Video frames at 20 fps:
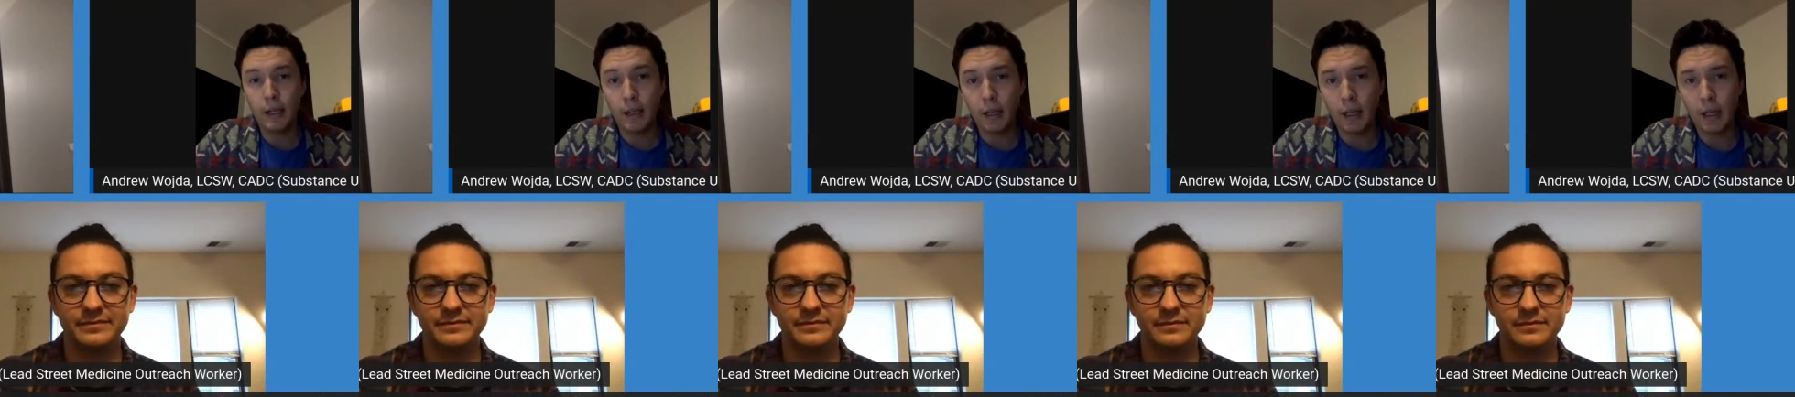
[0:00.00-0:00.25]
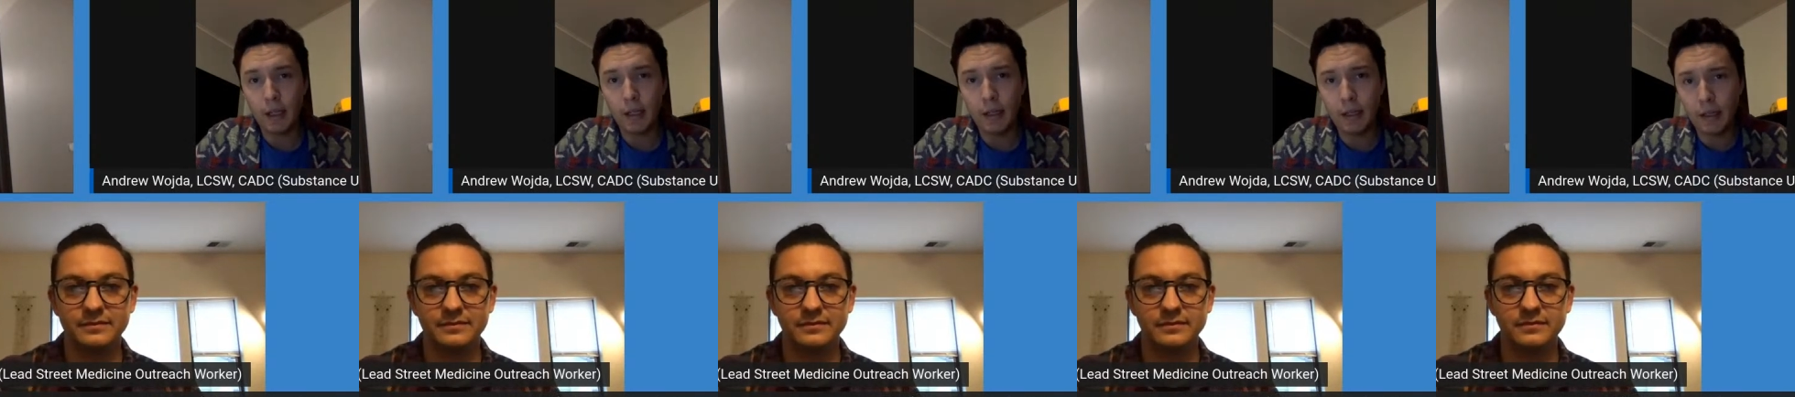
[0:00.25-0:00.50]
Speaker 1: On
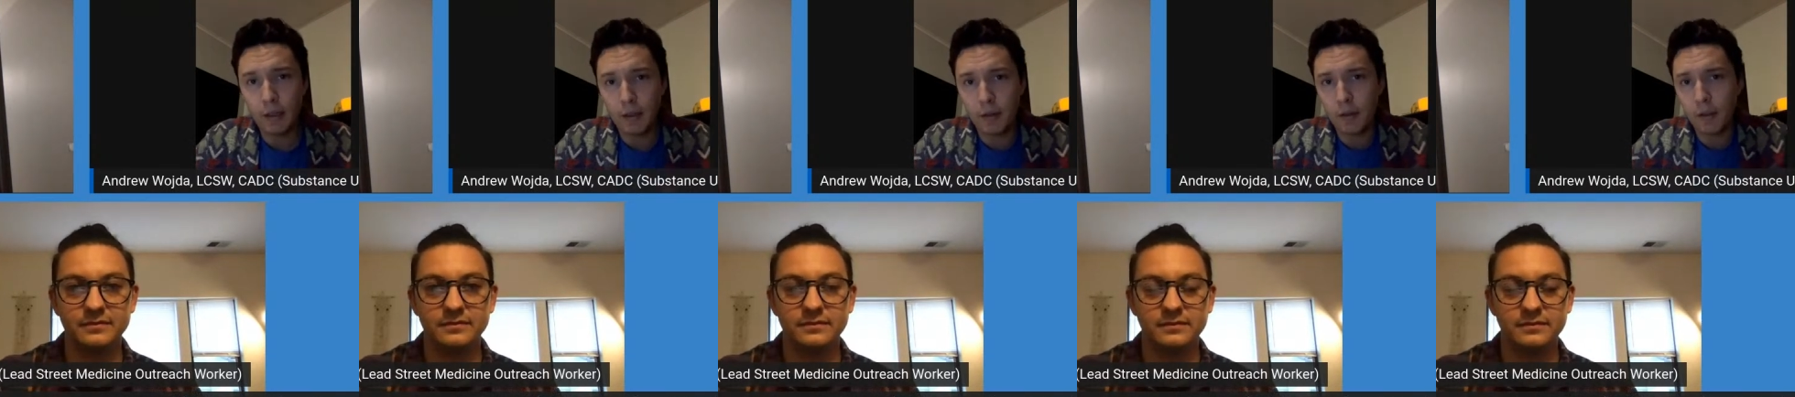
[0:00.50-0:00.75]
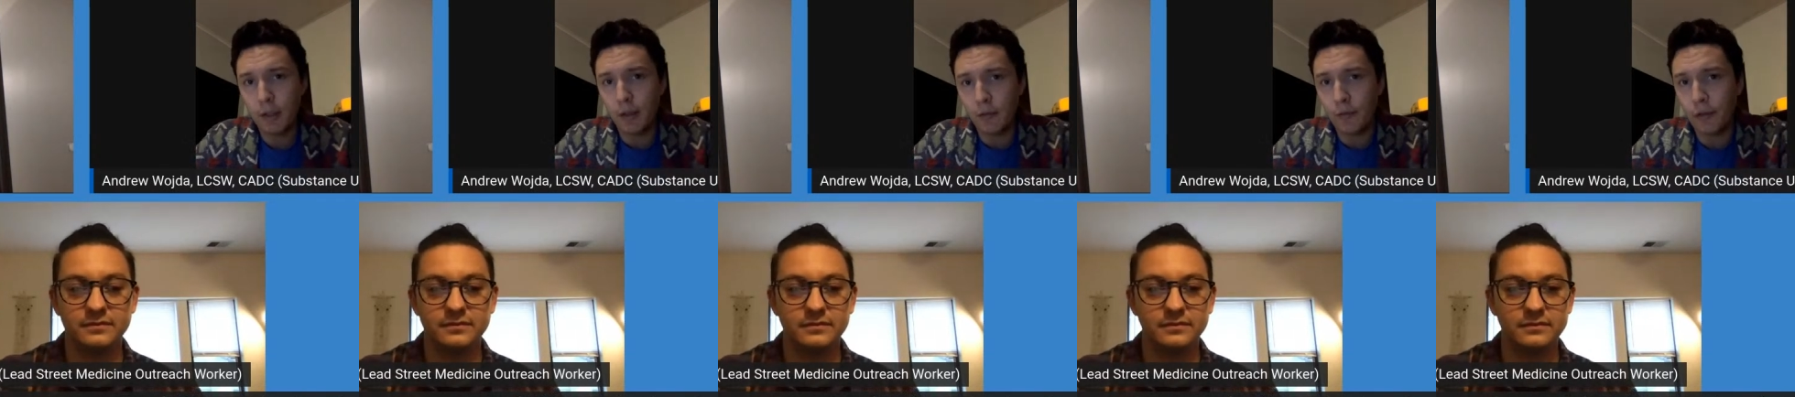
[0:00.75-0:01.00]
it, on
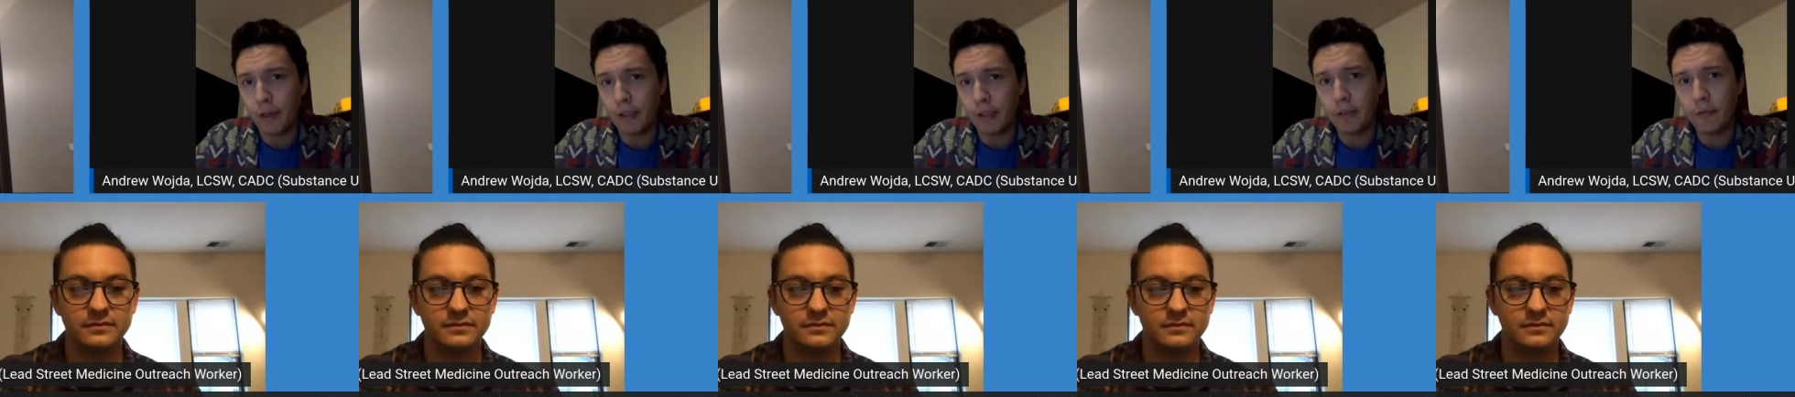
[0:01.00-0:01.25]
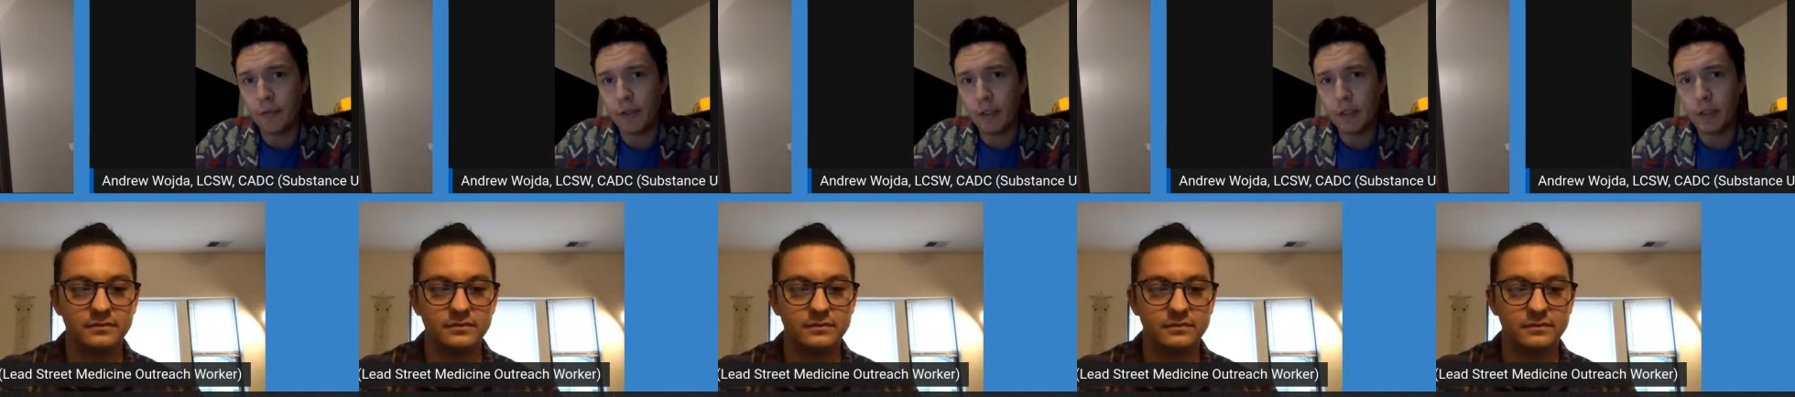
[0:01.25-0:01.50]
it, the
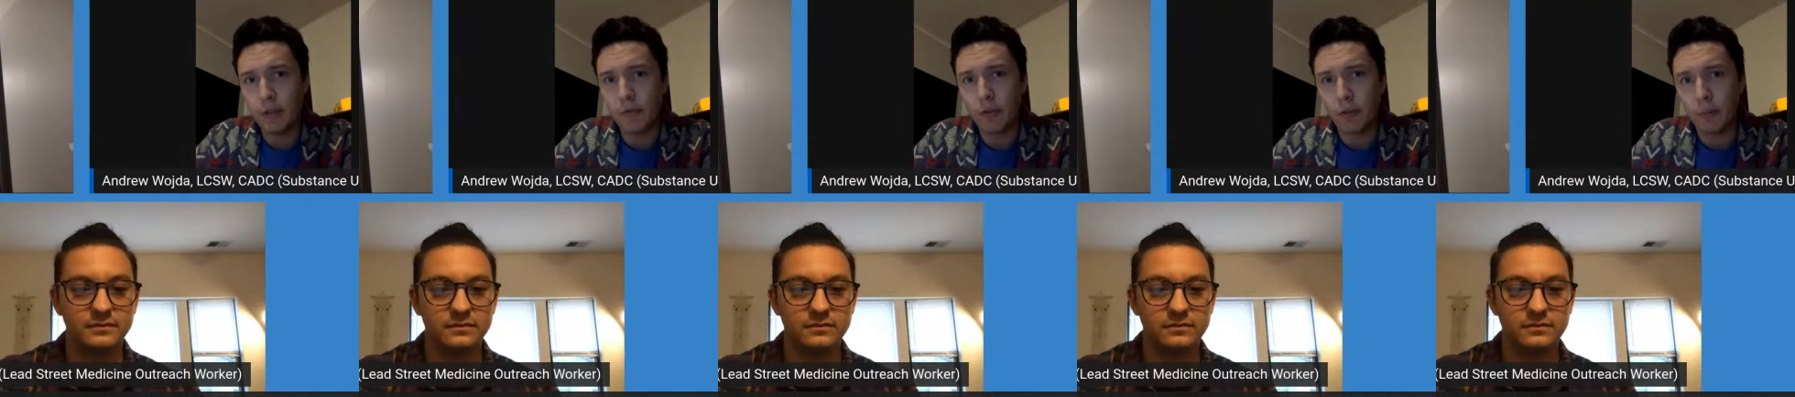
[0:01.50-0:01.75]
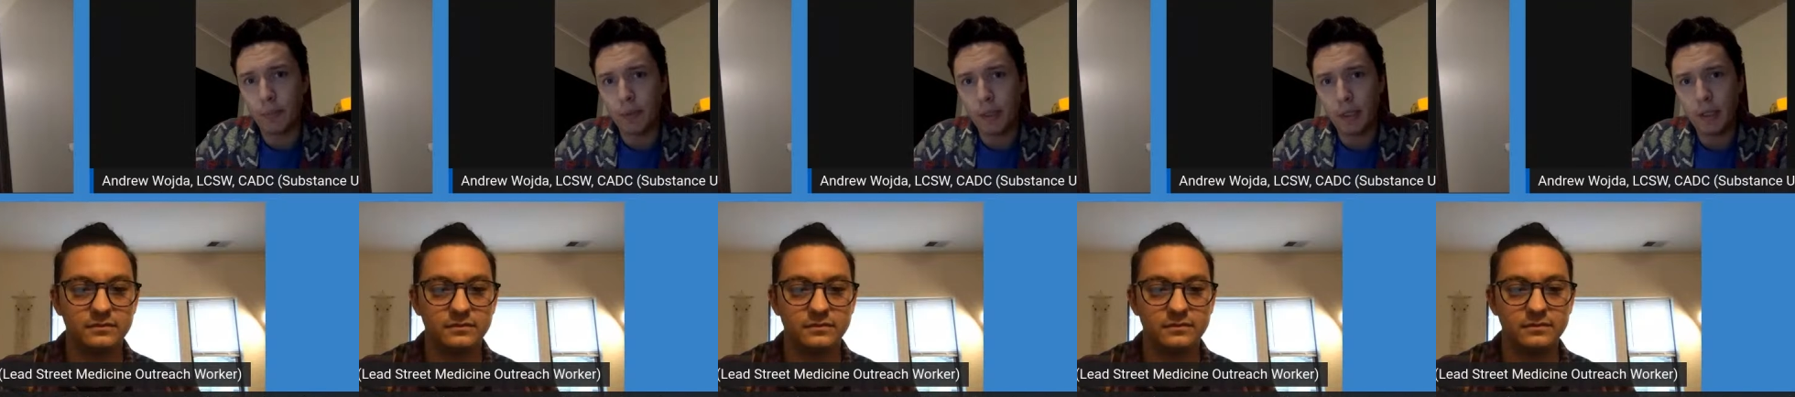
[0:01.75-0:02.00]
effectiveness
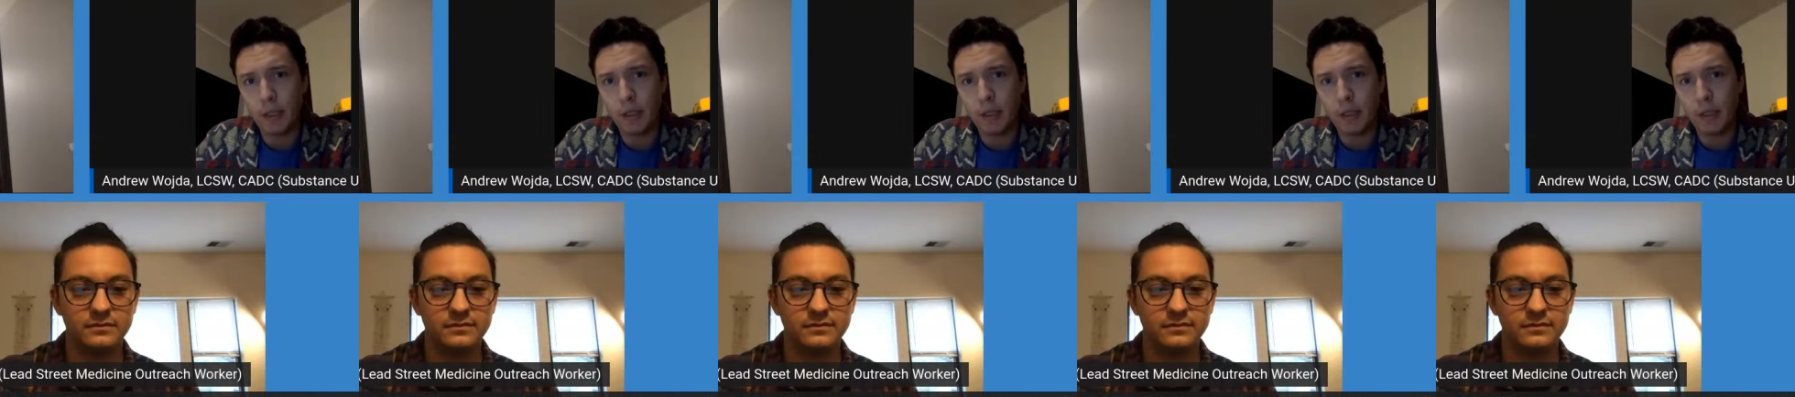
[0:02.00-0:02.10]
of it